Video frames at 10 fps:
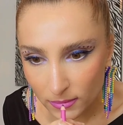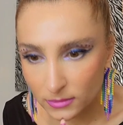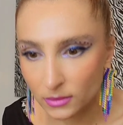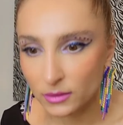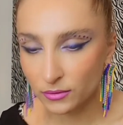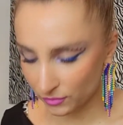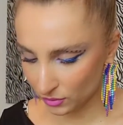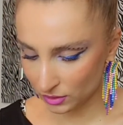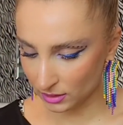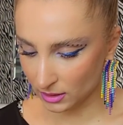So if
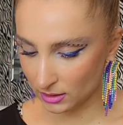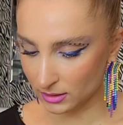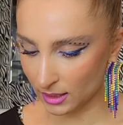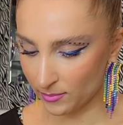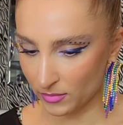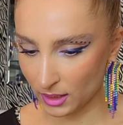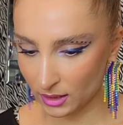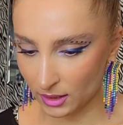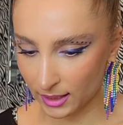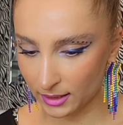you see
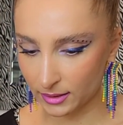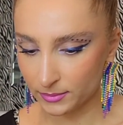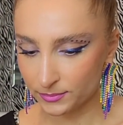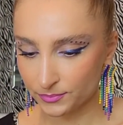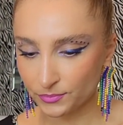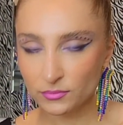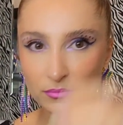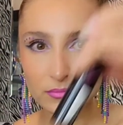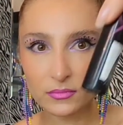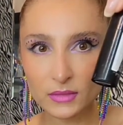something like
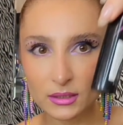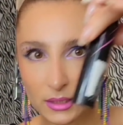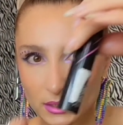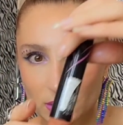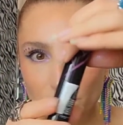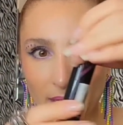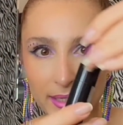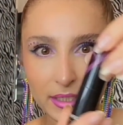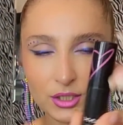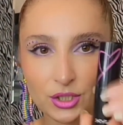this
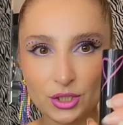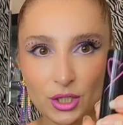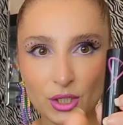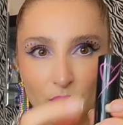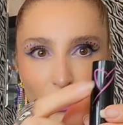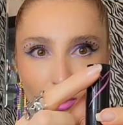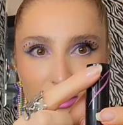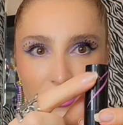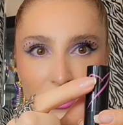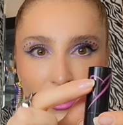package
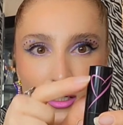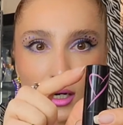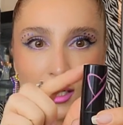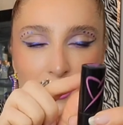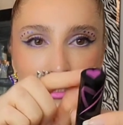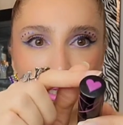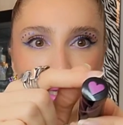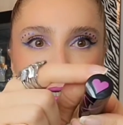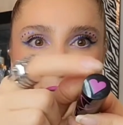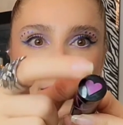with the heart,
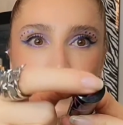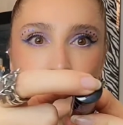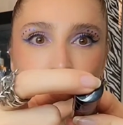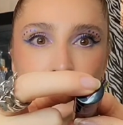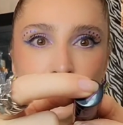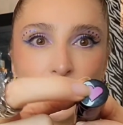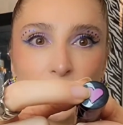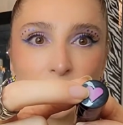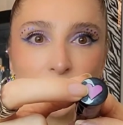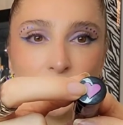and it has
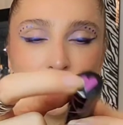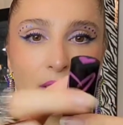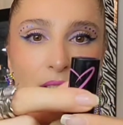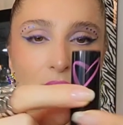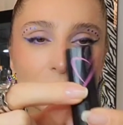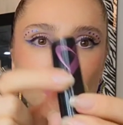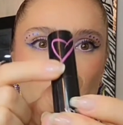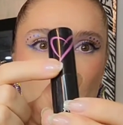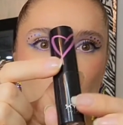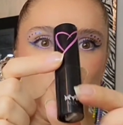heart here,
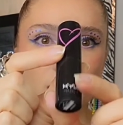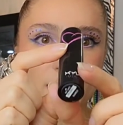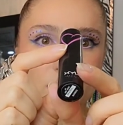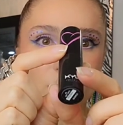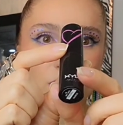so that's